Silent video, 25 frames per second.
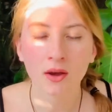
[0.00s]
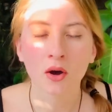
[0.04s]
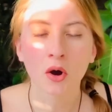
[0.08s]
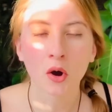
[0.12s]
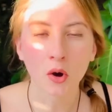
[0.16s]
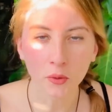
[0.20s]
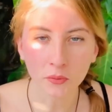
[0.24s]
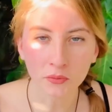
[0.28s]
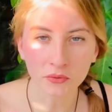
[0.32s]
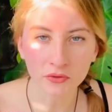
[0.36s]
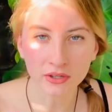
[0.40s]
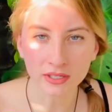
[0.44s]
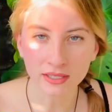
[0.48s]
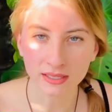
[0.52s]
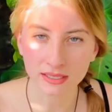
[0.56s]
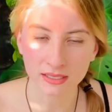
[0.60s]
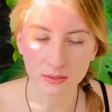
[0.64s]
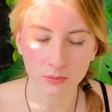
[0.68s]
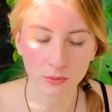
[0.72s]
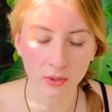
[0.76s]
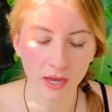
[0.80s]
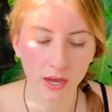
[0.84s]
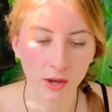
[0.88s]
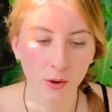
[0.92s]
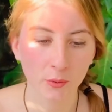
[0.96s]
Hopefully this
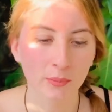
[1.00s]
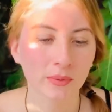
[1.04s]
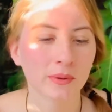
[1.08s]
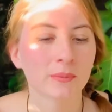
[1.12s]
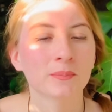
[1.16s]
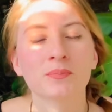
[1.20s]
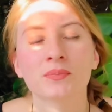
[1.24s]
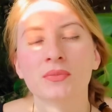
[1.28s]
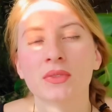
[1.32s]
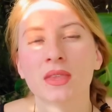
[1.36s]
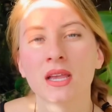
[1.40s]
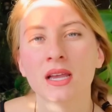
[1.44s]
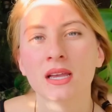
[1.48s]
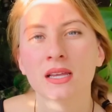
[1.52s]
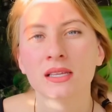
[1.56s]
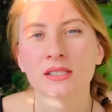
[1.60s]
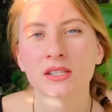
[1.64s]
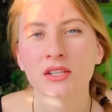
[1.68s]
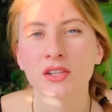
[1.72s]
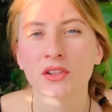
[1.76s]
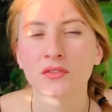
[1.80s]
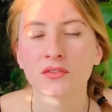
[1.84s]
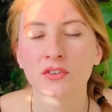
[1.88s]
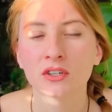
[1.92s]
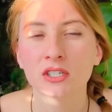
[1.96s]
will help.
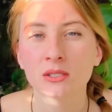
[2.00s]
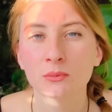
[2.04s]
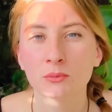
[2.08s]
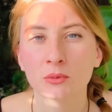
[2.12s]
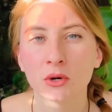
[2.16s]
So the first